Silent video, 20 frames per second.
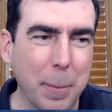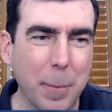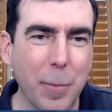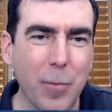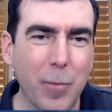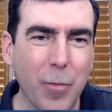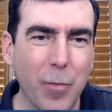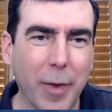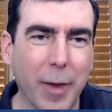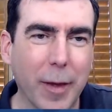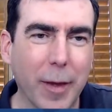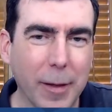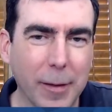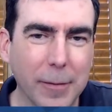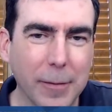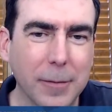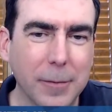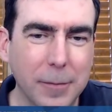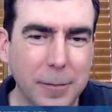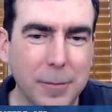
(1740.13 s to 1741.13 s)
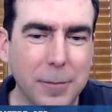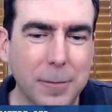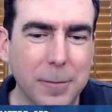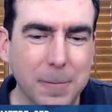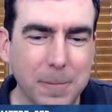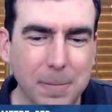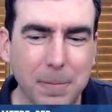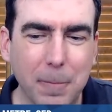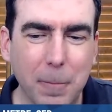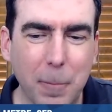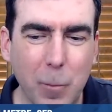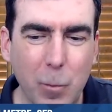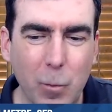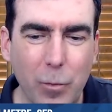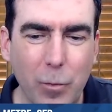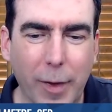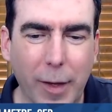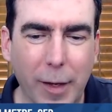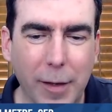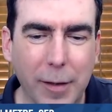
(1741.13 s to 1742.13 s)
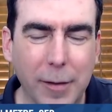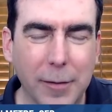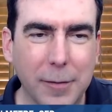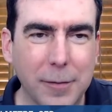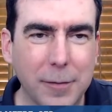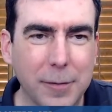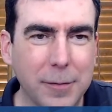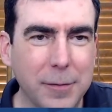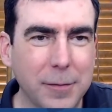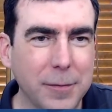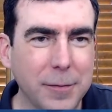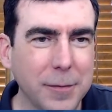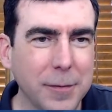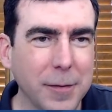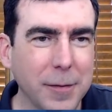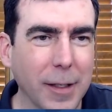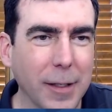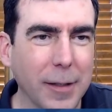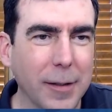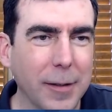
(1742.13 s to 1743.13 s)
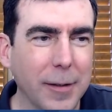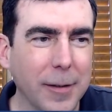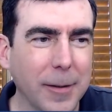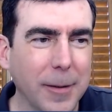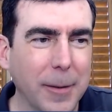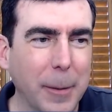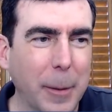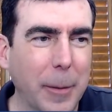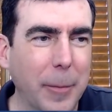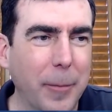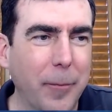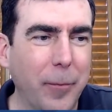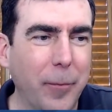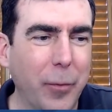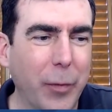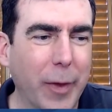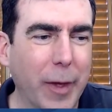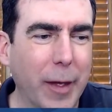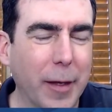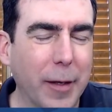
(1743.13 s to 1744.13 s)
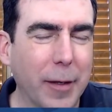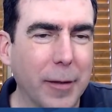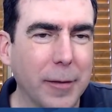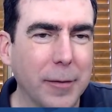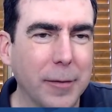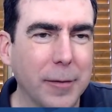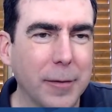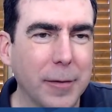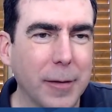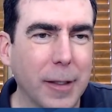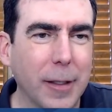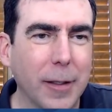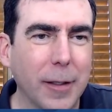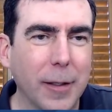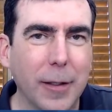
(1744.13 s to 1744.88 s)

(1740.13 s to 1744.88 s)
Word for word: Yeah. Um, all right, let's see. Where was I? I'm trying to read through some questions